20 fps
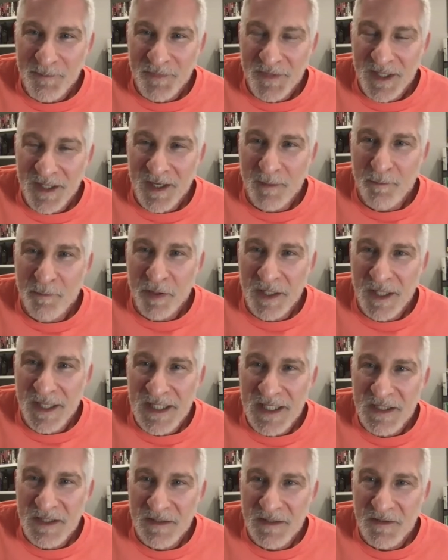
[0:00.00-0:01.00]
a
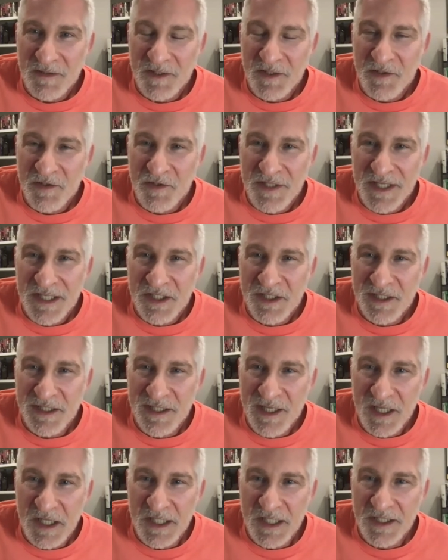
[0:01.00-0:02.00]
place that there's actually
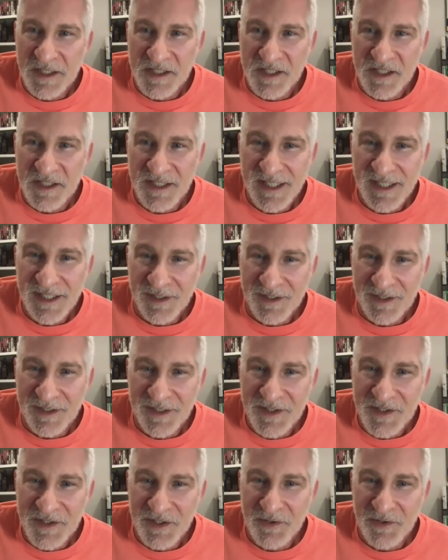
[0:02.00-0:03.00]
nothing to steal,
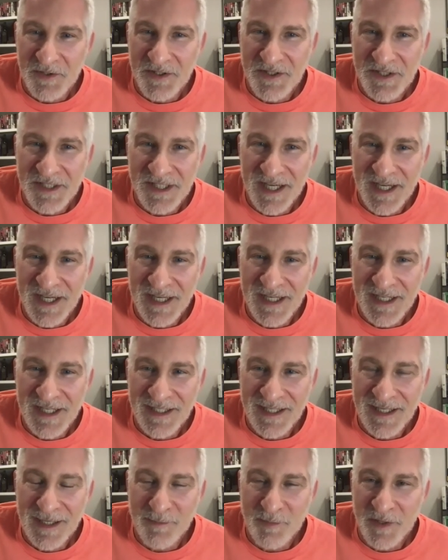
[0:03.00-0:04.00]
and so the CIA
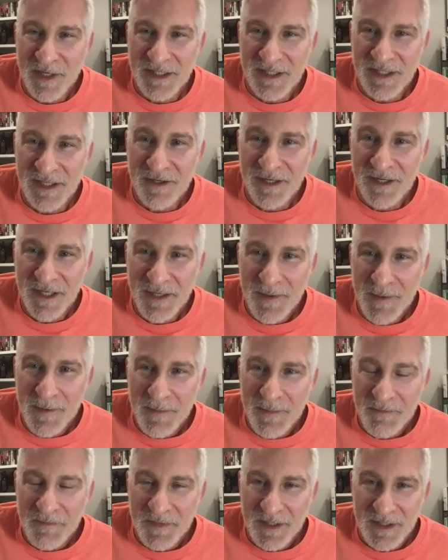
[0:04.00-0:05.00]
operating there,
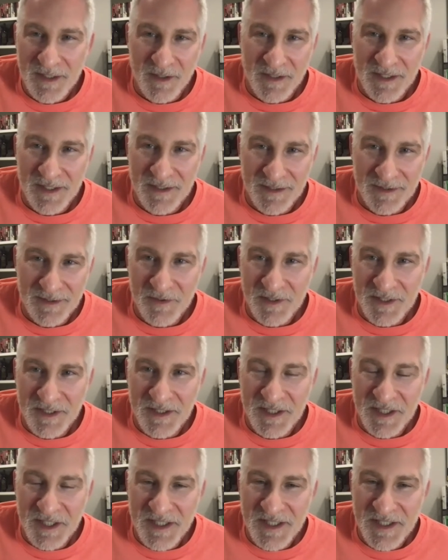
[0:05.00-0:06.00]
you know, sort of
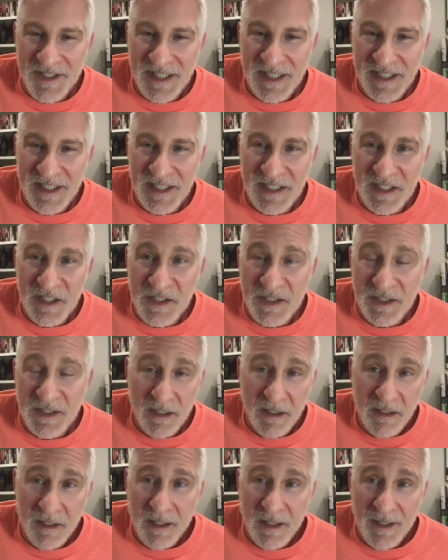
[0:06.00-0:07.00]
the conceit is,
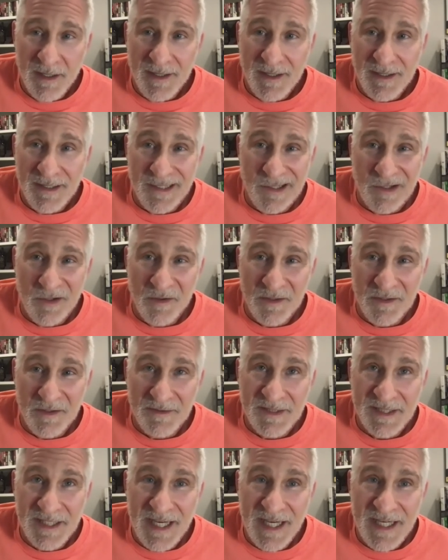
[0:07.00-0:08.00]
you know,
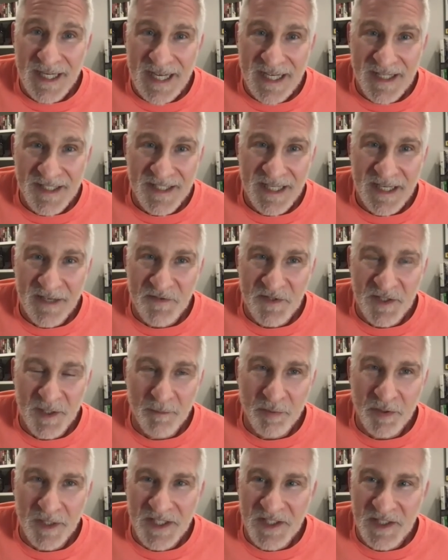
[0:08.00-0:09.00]
CIA has to have some
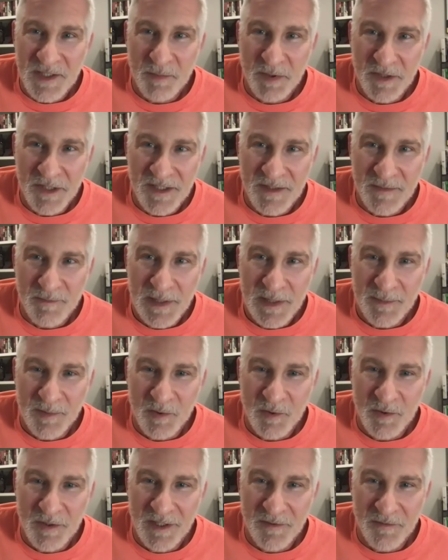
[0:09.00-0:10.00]
place to put its people
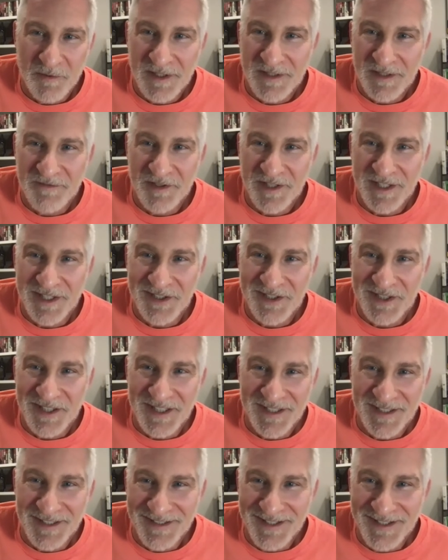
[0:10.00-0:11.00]
who aren't really very good,
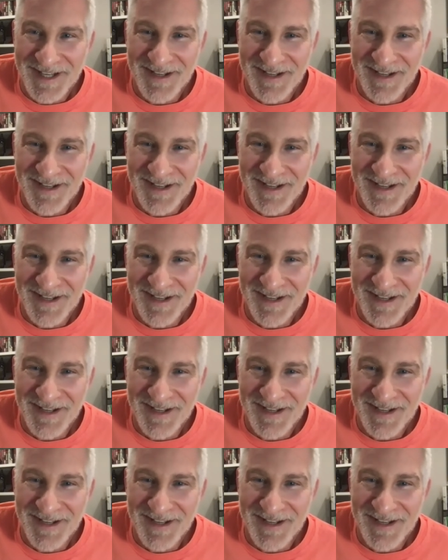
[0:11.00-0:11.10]
and